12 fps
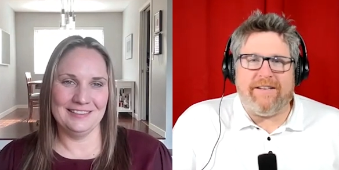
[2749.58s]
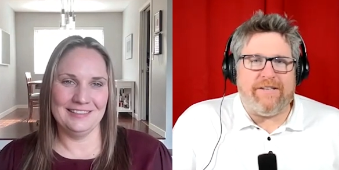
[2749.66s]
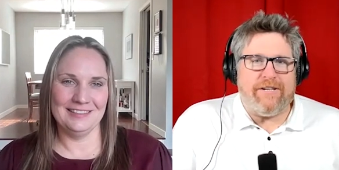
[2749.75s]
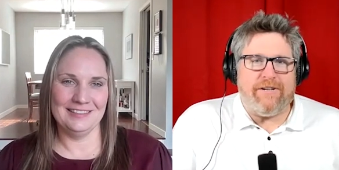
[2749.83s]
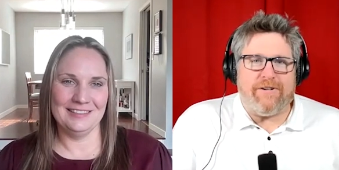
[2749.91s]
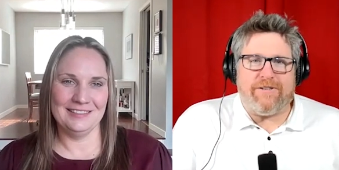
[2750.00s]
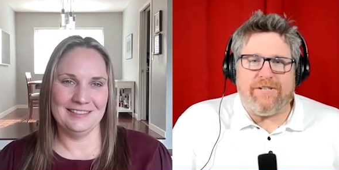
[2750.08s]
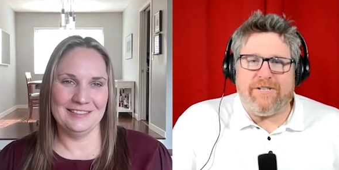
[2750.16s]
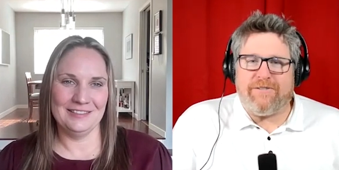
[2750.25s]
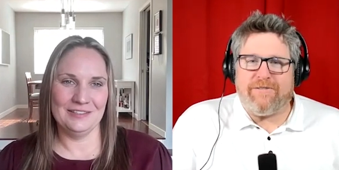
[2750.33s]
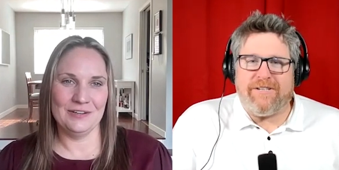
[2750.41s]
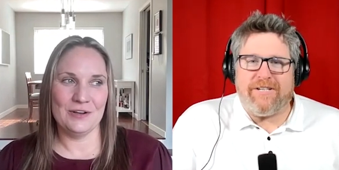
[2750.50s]
Speaker 1: to your
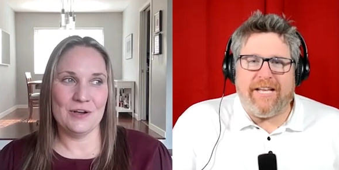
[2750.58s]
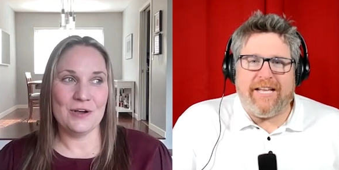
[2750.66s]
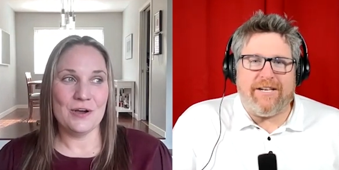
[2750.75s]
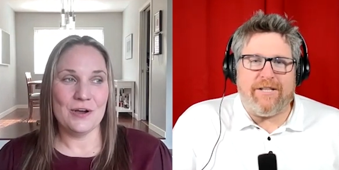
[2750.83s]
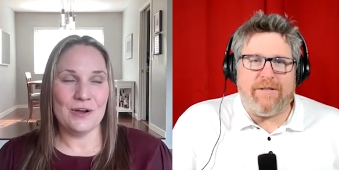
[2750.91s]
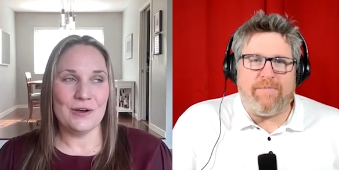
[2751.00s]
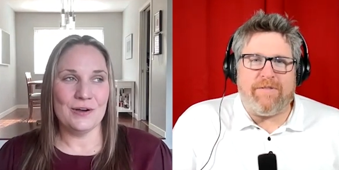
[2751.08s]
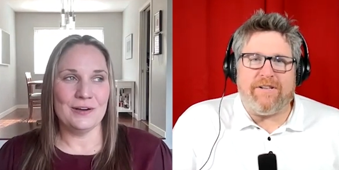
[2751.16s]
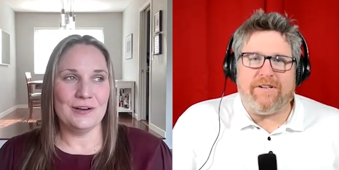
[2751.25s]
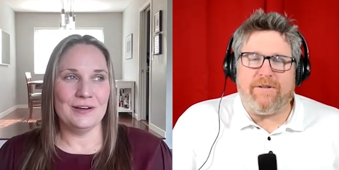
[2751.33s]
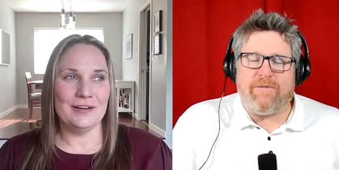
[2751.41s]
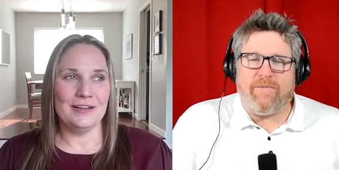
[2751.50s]
children to get into the
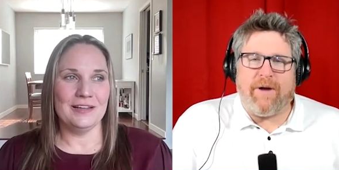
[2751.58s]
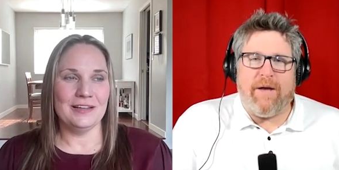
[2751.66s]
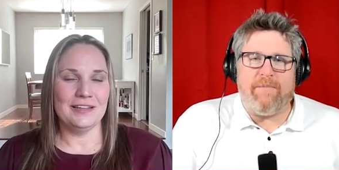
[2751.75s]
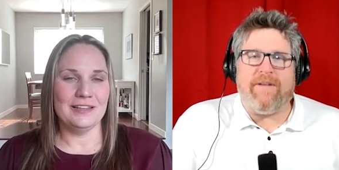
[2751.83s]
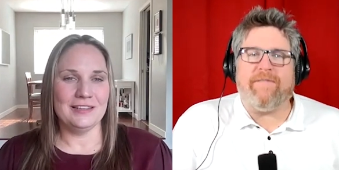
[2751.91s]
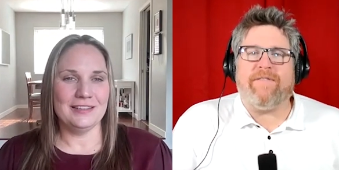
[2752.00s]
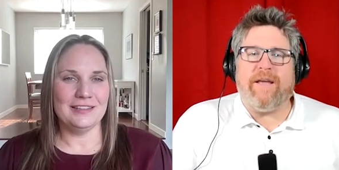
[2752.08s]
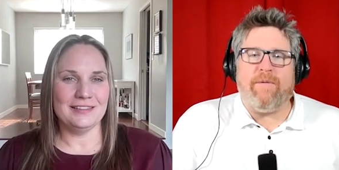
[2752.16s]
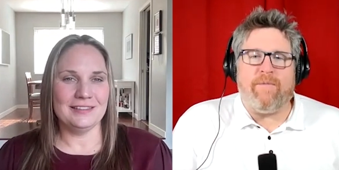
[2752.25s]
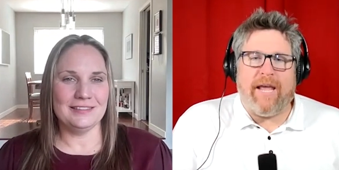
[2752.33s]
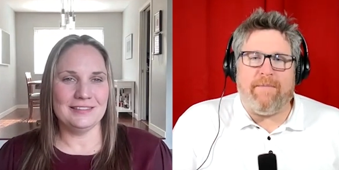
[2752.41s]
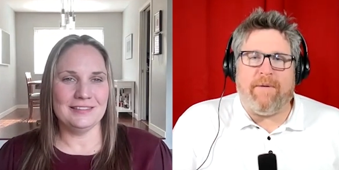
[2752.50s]
political realm if they
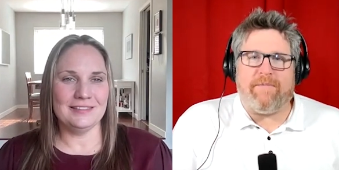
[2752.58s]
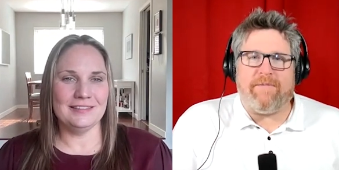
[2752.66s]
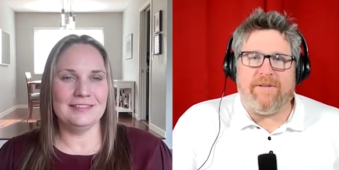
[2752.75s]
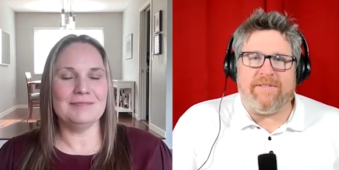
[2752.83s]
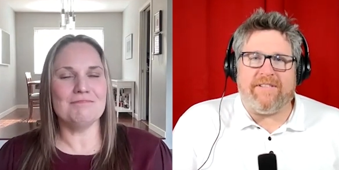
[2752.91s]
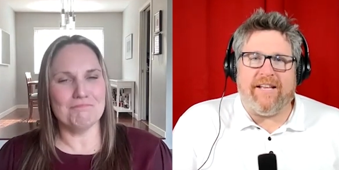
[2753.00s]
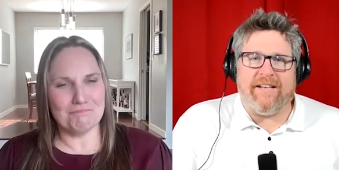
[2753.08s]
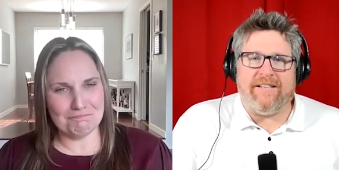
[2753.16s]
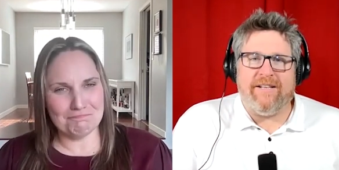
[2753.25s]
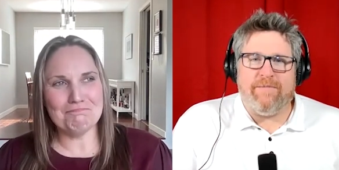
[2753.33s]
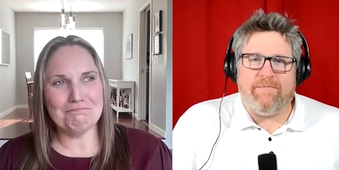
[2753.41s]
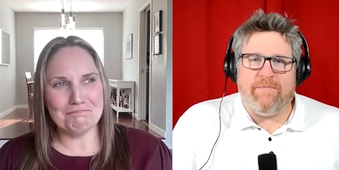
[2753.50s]
came up to you and said
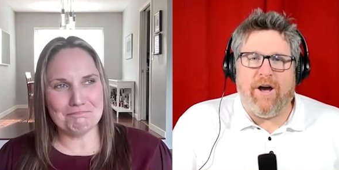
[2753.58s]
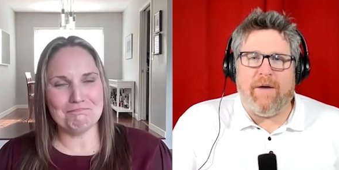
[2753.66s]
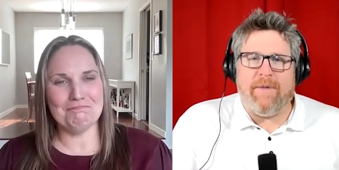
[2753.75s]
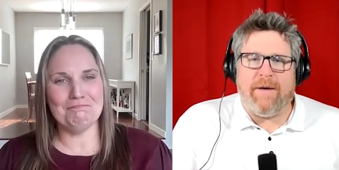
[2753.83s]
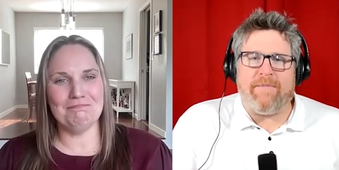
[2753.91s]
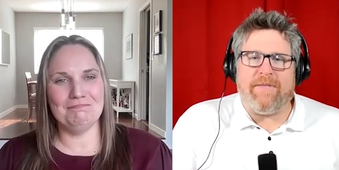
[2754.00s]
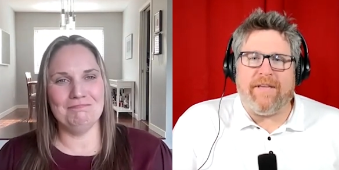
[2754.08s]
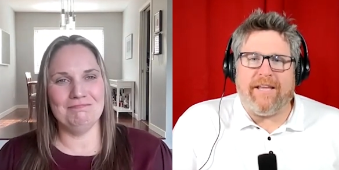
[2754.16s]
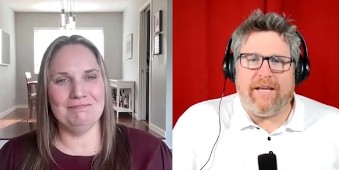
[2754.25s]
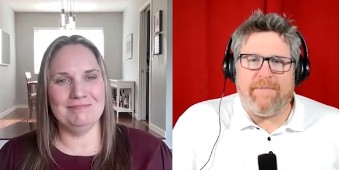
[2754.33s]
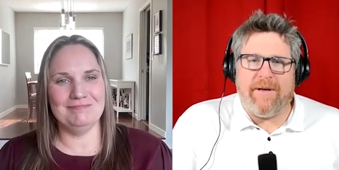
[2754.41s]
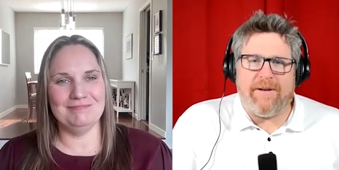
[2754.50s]
mom i'm
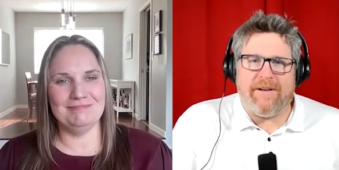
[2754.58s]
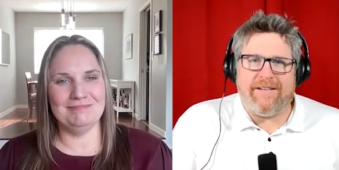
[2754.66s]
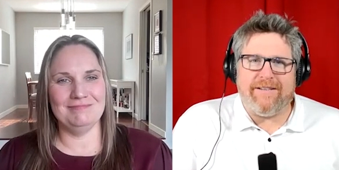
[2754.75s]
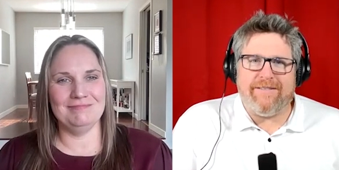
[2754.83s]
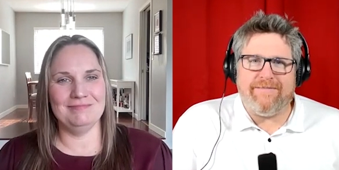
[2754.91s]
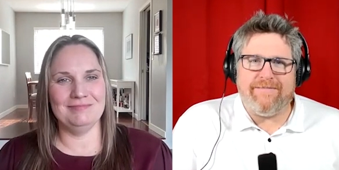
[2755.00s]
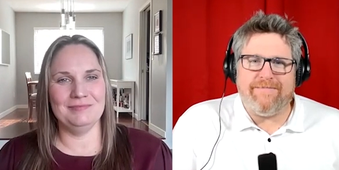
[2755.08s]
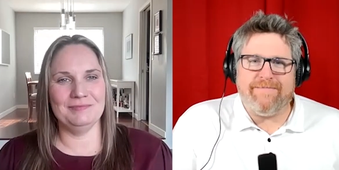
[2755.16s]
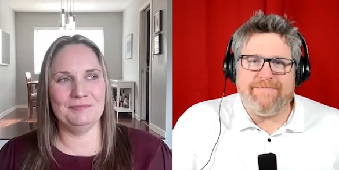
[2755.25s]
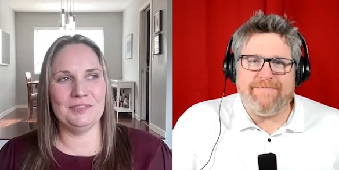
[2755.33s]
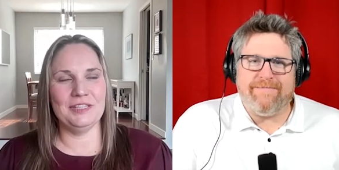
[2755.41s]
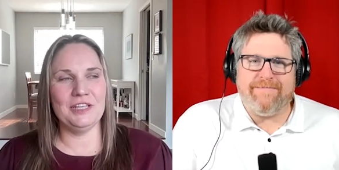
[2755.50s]
thinking about it
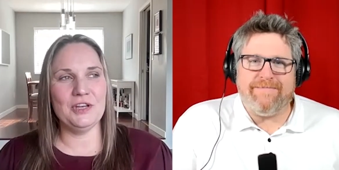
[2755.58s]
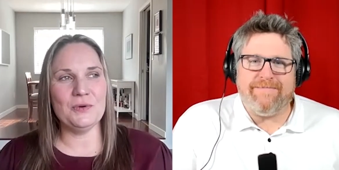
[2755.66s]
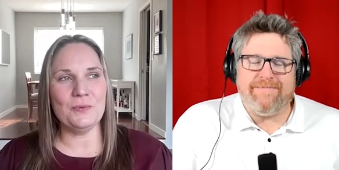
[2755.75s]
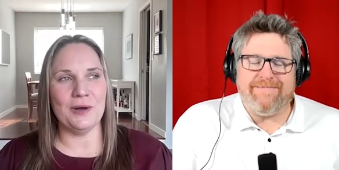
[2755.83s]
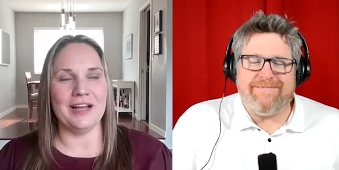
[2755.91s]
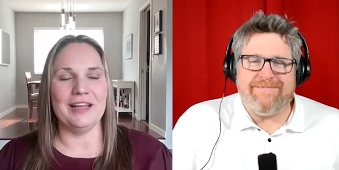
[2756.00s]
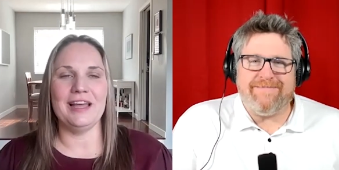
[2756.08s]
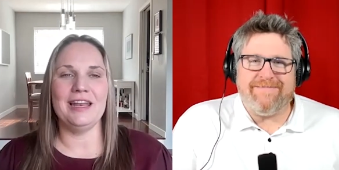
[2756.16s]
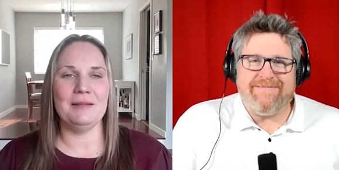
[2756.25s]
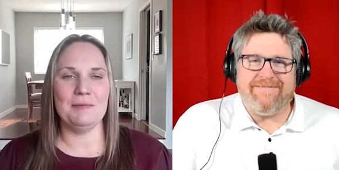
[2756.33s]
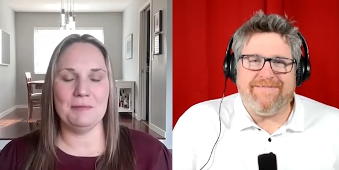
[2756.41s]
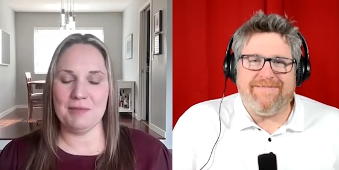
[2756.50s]
Speaker 2: you know what
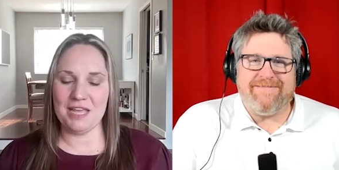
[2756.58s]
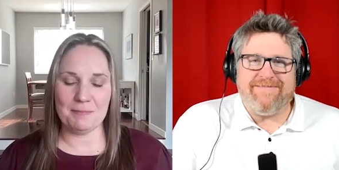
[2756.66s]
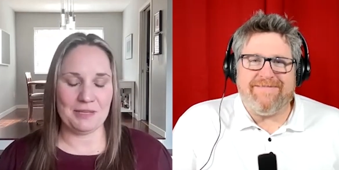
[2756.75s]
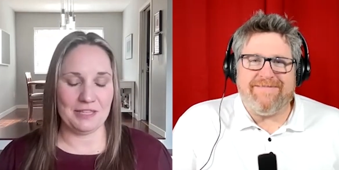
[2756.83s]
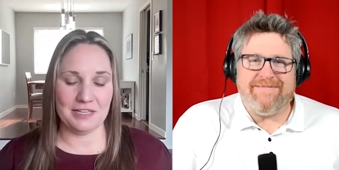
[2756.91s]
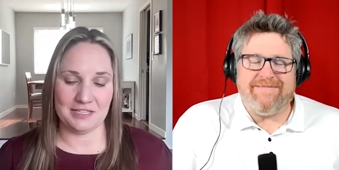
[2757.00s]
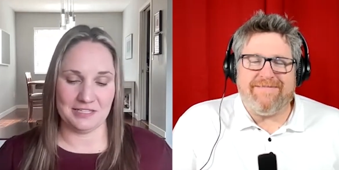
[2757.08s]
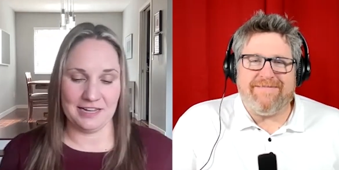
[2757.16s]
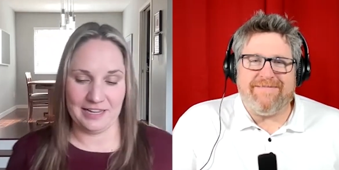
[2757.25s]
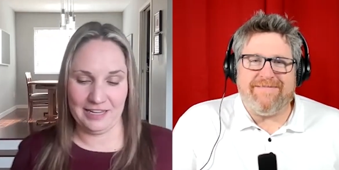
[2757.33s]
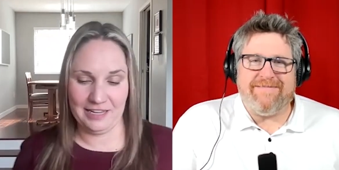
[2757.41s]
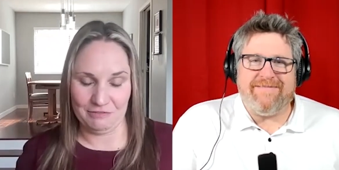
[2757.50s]
and I, maybe this is
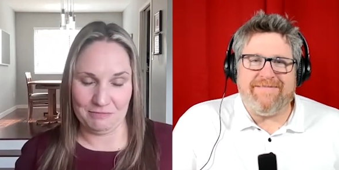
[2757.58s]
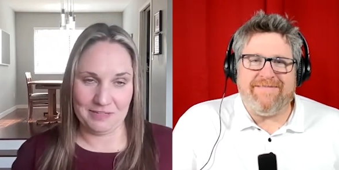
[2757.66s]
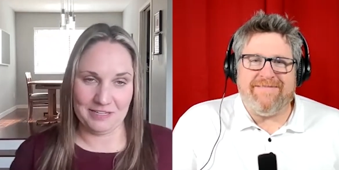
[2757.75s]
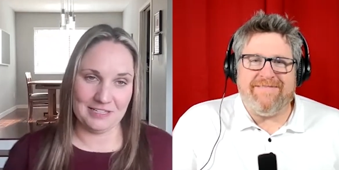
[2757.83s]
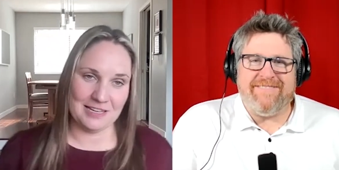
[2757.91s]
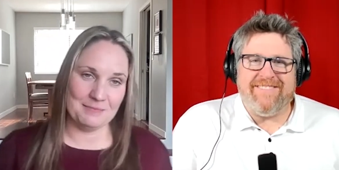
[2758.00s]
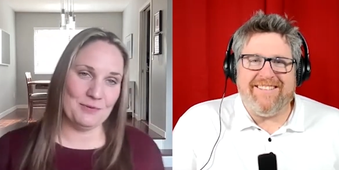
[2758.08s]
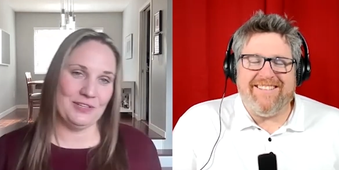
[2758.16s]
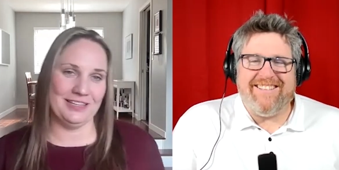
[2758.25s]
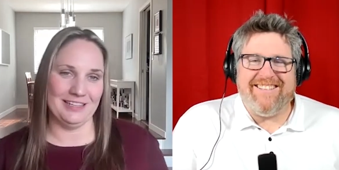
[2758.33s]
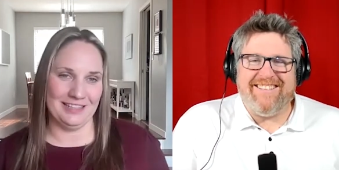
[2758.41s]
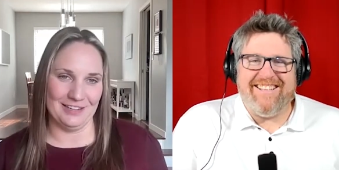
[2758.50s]
naive because i'm
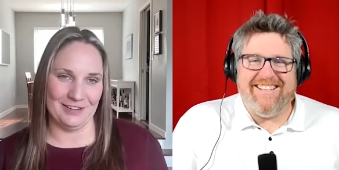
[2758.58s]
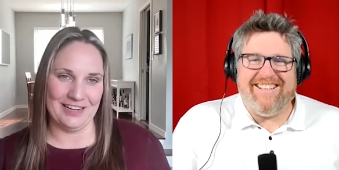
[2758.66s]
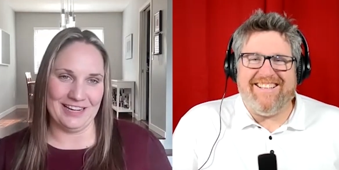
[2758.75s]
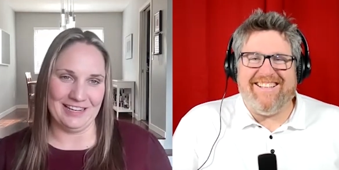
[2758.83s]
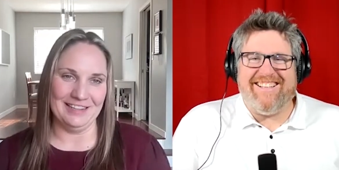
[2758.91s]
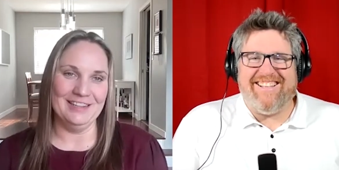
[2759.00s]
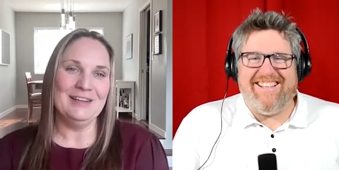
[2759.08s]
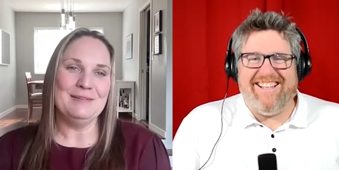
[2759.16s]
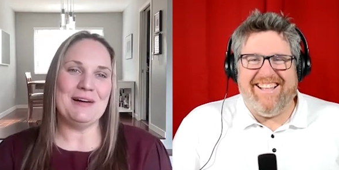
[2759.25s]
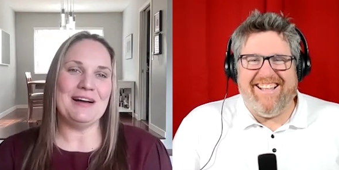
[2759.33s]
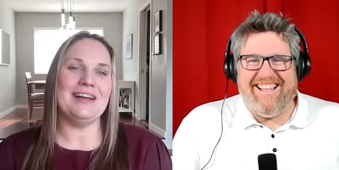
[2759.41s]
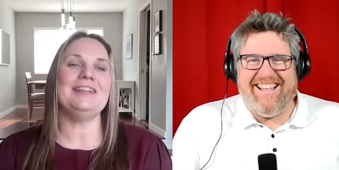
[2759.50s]
only a year in but